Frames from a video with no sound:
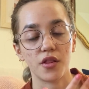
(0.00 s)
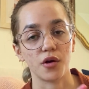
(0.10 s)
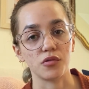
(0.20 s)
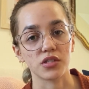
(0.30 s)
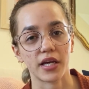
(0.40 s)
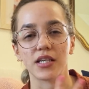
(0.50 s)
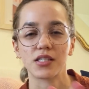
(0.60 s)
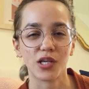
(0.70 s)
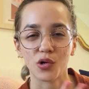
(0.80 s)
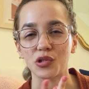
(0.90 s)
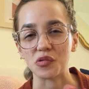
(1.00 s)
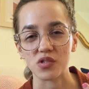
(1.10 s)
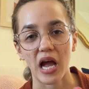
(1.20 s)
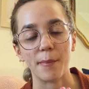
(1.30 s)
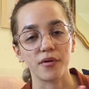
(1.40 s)
those like single-use
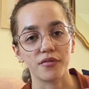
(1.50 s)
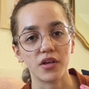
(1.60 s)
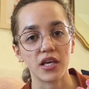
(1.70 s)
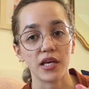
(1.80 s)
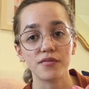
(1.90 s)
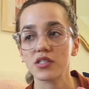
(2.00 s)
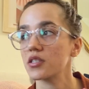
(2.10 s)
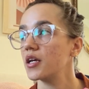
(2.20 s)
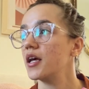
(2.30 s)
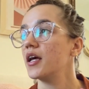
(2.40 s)
type of gifts.